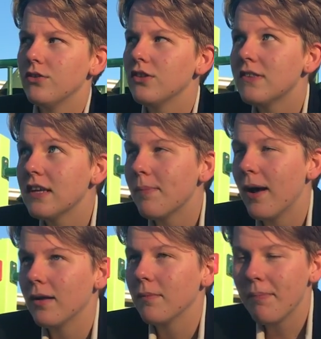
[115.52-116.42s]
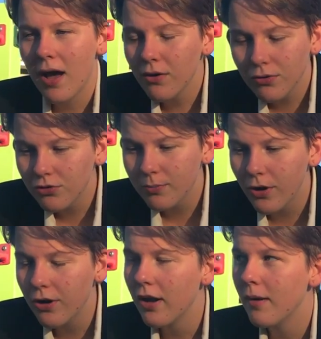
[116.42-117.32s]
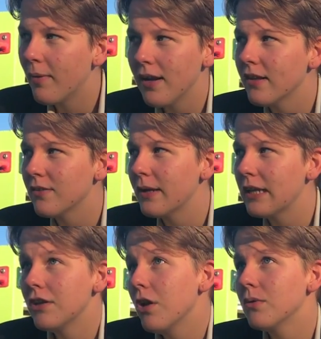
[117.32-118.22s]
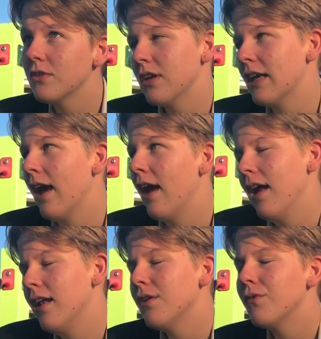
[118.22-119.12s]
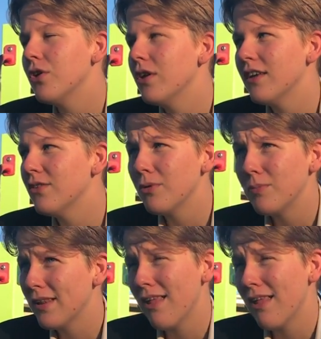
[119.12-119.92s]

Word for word: Just think about it. Power through tomorrow, and by next week, no one's gonna care. And in a few years, we'll be